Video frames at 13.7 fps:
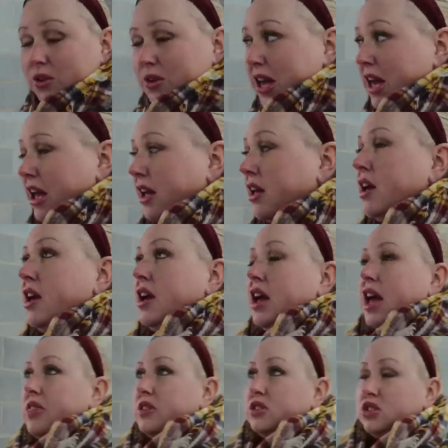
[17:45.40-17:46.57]
okay?
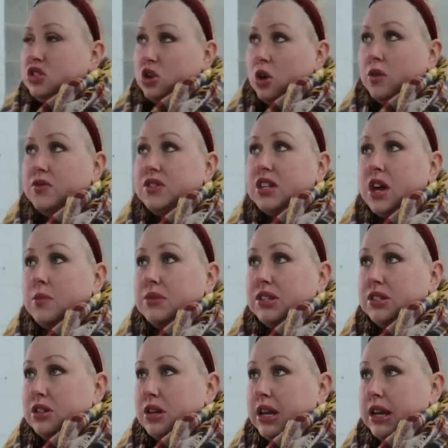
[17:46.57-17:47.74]
And the stoves that I was
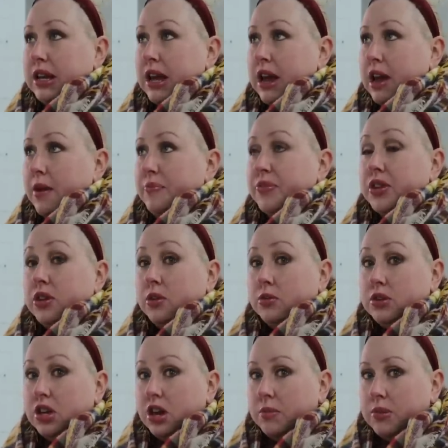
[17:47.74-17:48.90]
looking at, you
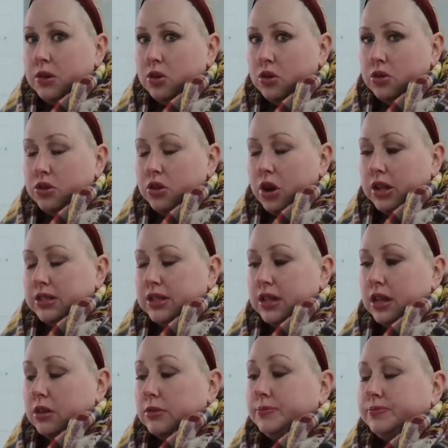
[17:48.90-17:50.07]
tell me your thoughts
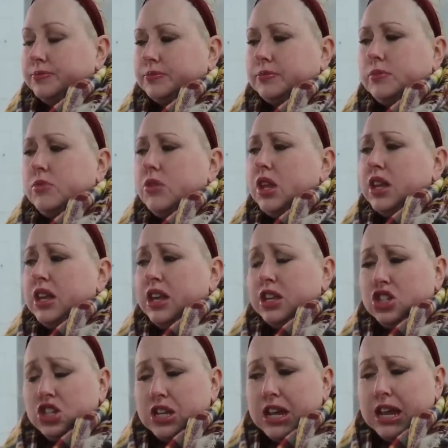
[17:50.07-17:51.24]
here.
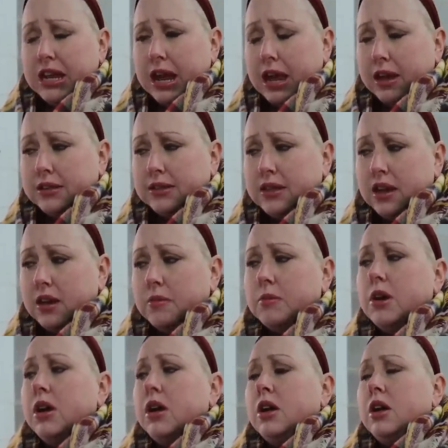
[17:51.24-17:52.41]
KitchenAid has
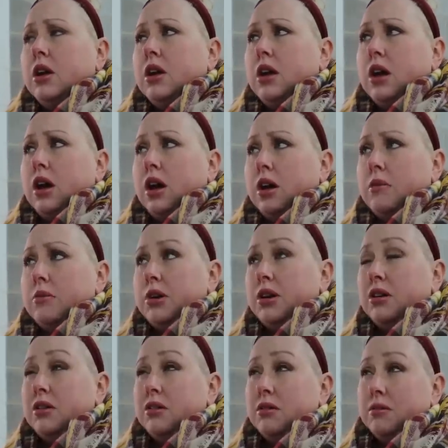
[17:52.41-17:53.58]
them, um,
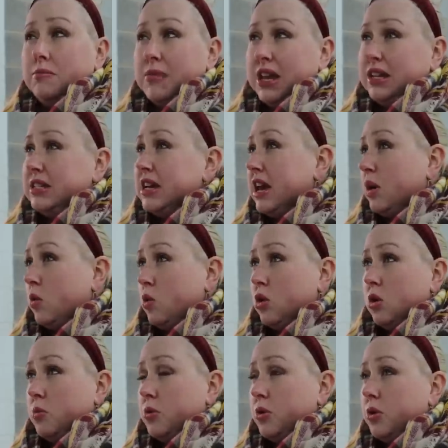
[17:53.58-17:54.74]
Maytag,
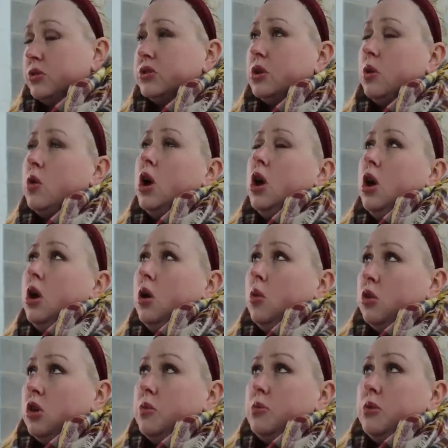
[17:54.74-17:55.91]
Whirlpool. So
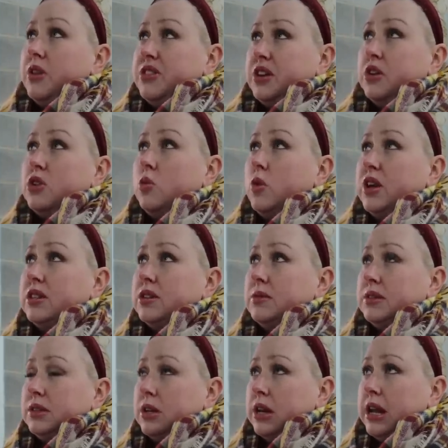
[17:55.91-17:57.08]
Whirlpool, I think, are the ones I
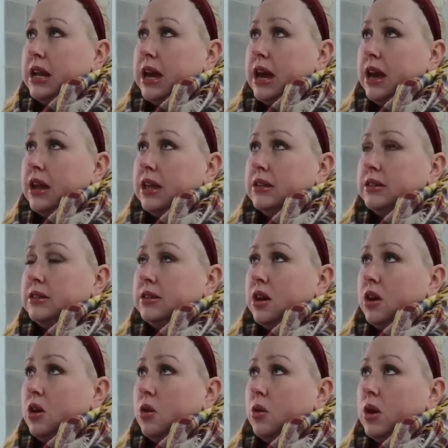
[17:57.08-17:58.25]
was looking at. And
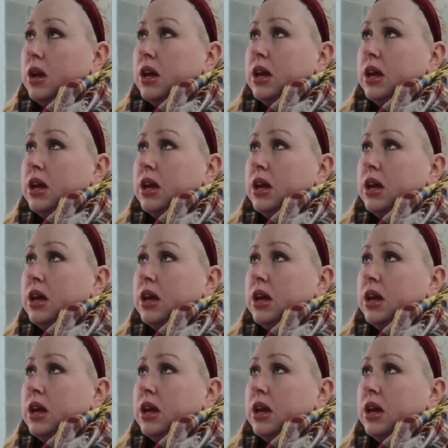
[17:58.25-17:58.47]
so